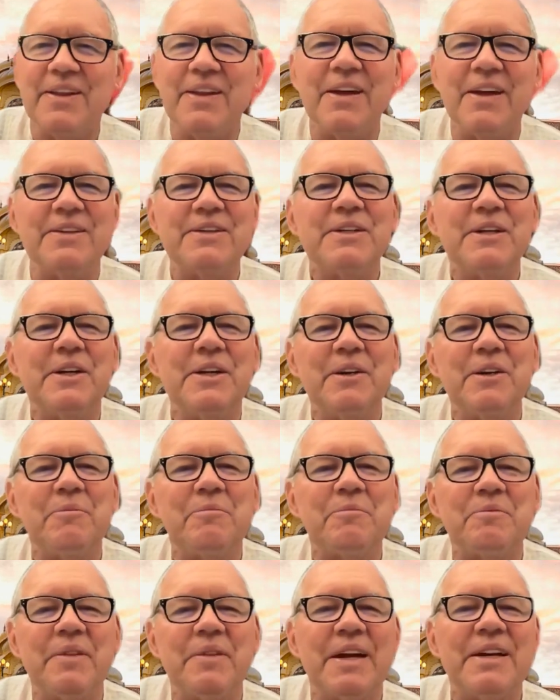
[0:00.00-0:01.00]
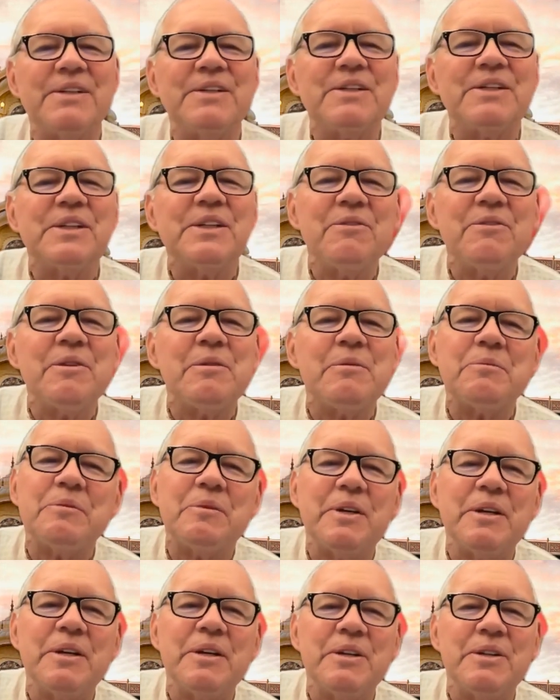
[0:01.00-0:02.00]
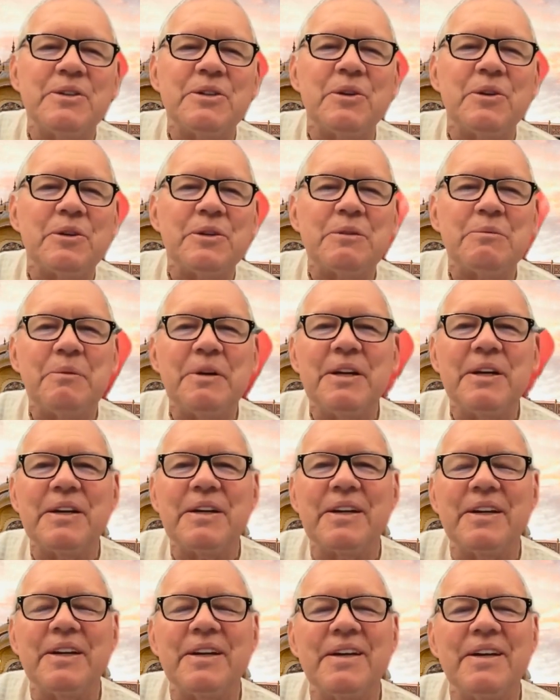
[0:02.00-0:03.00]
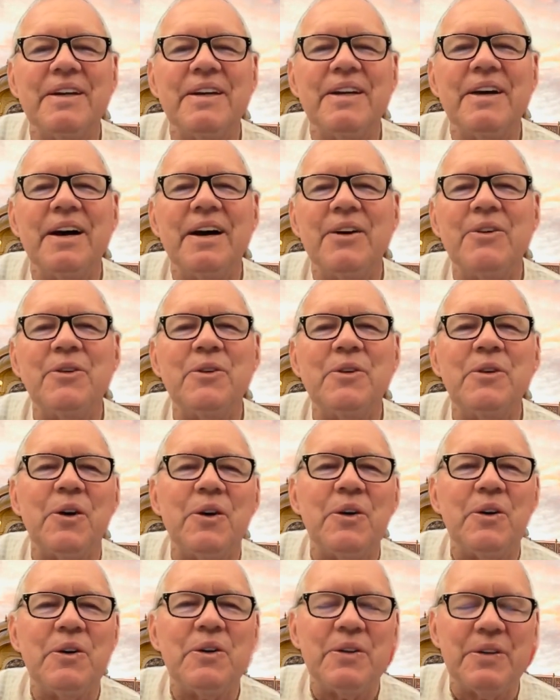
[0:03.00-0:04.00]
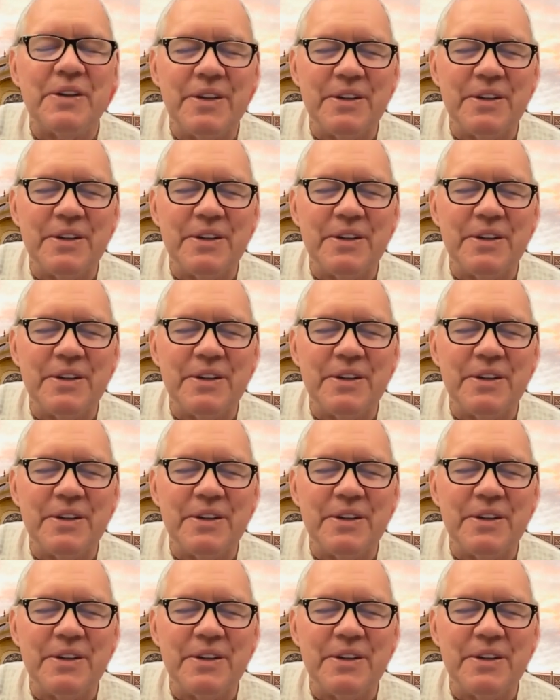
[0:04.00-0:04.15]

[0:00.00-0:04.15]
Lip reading: They see him, they sniff him, so to speak, under all